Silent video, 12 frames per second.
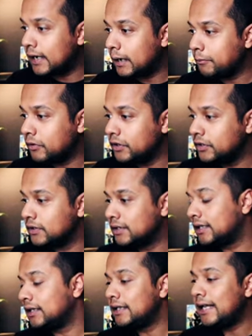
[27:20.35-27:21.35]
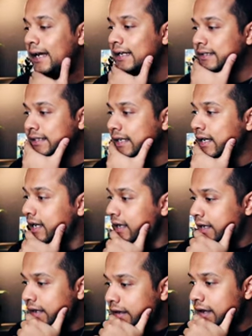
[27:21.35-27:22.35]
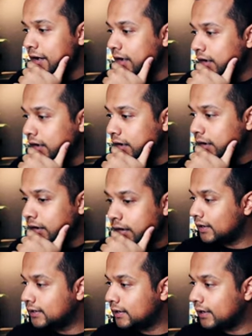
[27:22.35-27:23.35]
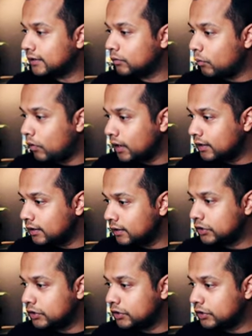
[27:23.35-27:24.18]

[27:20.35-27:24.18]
And I'm going to select here. Let's select one,